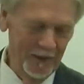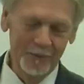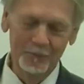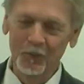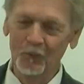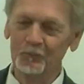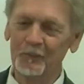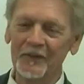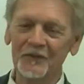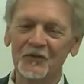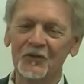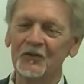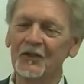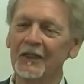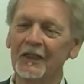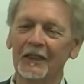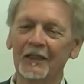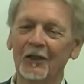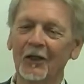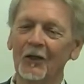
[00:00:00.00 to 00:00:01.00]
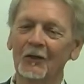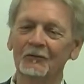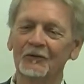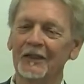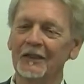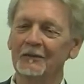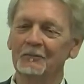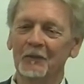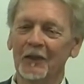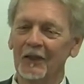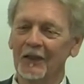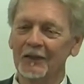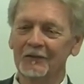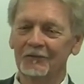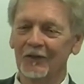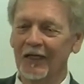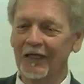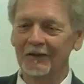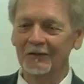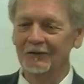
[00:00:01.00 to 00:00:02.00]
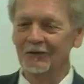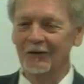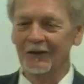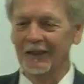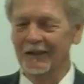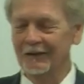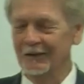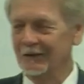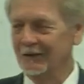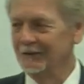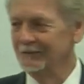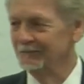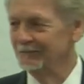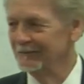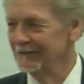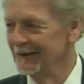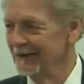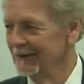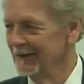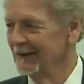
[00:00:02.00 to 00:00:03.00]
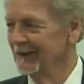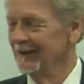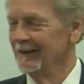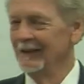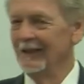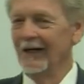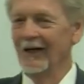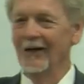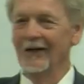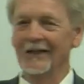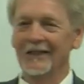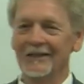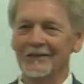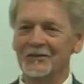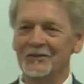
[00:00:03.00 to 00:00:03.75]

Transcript: people have been sneaking off getting married for I don't know how long.